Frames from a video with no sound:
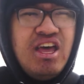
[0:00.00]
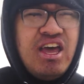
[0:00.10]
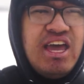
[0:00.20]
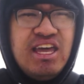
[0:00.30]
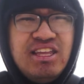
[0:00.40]

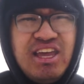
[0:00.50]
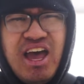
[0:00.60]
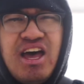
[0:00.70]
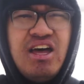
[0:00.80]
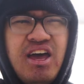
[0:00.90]
And
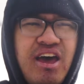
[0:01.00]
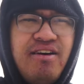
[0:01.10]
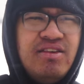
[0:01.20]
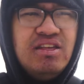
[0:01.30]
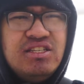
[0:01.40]
yeah, I
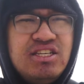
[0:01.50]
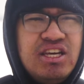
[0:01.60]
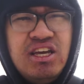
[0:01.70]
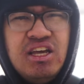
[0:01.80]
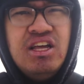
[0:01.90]
haven't
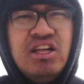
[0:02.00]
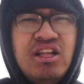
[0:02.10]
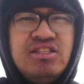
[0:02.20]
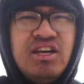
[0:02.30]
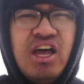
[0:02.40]

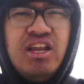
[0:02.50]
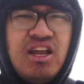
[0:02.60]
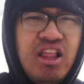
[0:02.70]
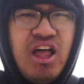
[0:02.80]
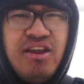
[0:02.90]
done
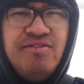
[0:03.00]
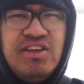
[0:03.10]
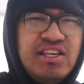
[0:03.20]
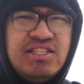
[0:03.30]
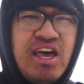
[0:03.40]
a lot of
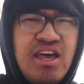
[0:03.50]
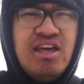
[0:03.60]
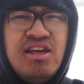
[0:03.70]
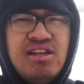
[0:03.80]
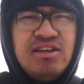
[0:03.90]
these
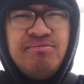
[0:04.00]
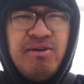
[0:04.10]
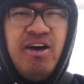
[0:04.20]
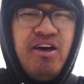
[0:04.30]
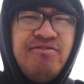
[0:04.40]
type
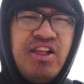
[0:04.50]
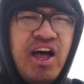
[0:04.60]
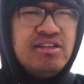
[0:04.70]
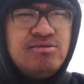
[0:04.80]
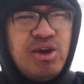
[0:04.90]
of
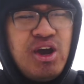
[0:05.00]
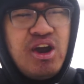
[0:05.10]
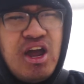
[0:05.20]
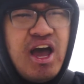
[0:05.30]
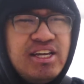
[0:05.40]
vlogs
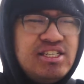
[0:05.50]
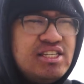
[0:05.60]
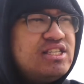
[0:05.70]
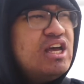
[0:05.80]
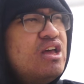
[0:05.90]
where I
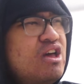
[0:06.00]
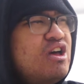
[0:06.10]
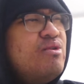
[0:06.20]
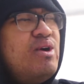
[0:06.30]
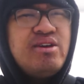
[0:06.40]
just
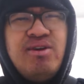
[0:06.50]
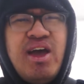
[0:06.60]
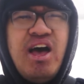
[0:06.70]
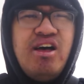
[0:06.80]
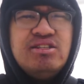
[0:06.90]
walk
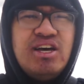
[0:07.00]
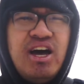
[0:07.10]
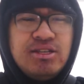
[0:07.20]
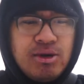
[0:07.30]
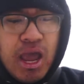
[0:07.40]
around,
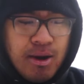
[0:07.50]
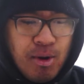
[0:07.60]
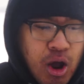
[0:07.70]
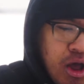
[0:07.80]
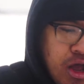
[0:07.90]
talk to a
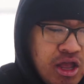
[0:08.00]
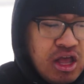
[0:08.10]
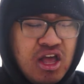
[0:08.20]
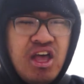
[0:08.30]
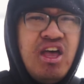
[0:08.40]
camera,
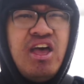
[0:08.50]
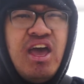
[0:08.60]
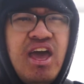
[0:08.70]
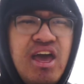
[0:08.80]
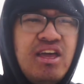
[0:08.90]

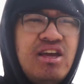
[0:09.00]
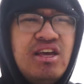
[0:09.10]
and